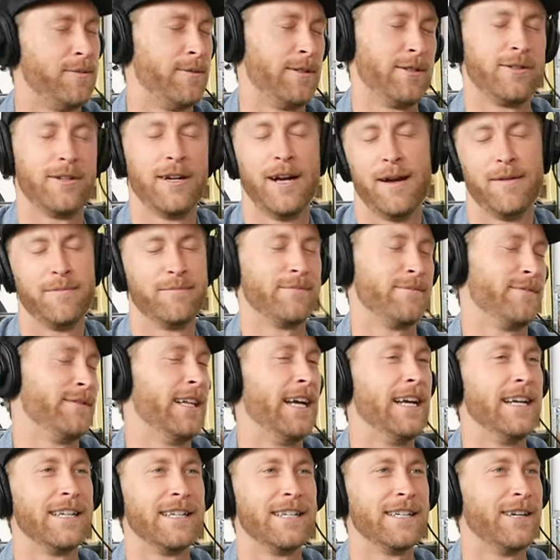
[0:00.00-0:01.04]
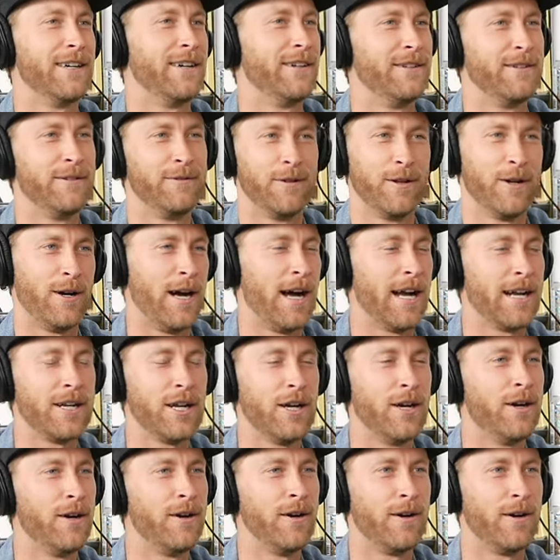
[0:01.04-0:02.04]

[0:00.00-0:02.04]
much crap. Like. I, I get go,